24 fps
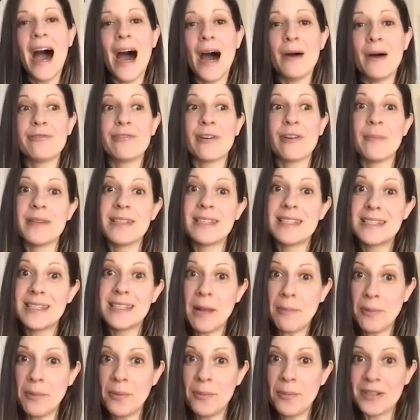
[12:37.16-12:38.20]
From a
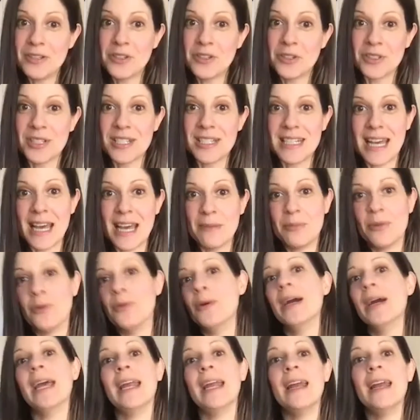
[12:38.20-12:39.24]
supplemental
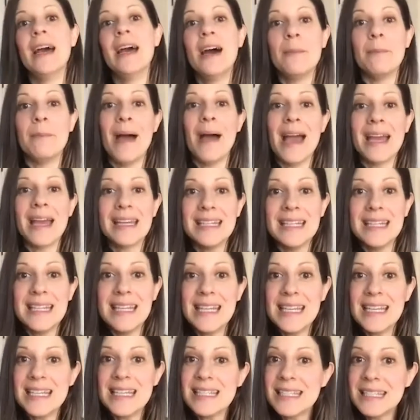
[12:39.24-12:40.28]
standpoint,
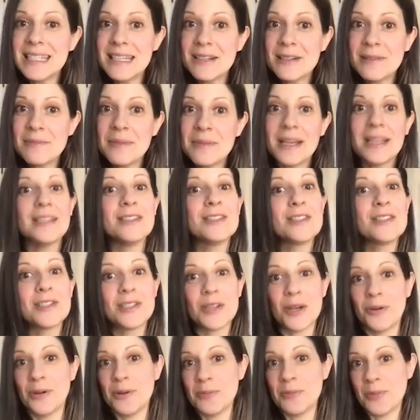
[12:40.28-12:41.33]
magnesium is
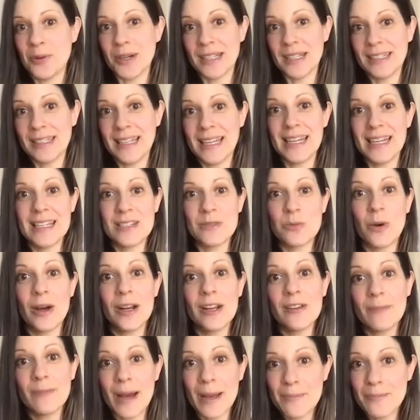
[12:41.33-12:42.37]
so important. It is one
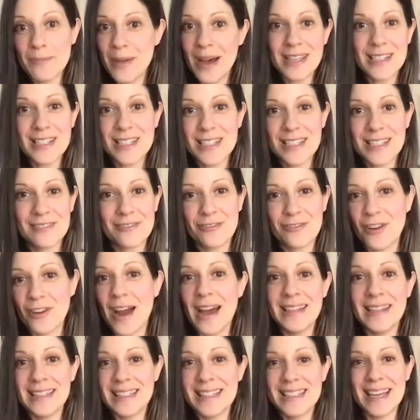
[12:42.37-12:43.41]
of my best
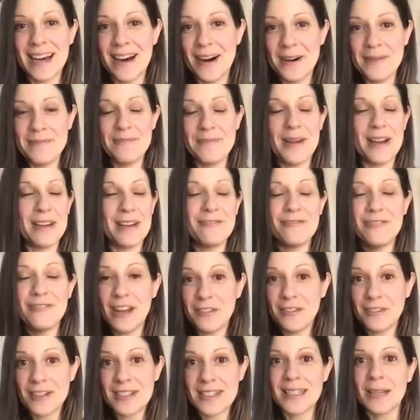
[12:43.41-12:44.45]
friends, my
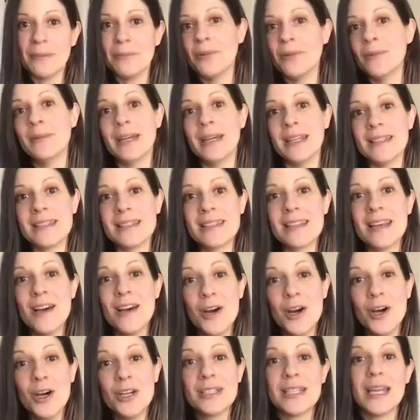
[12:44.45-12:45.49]
favorite supplements.
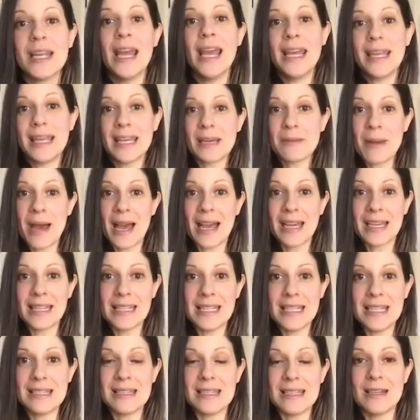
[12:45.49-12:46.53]
Taking
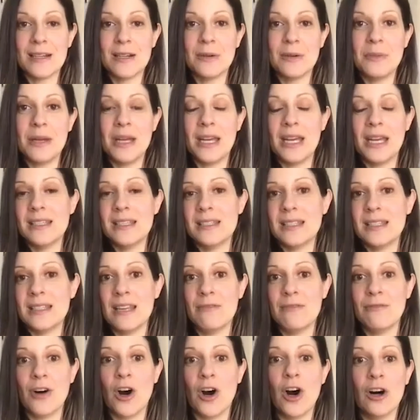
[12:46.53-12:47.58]
magnesium is
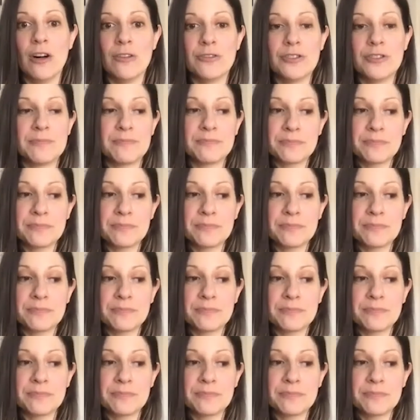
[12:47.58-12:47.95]
involved.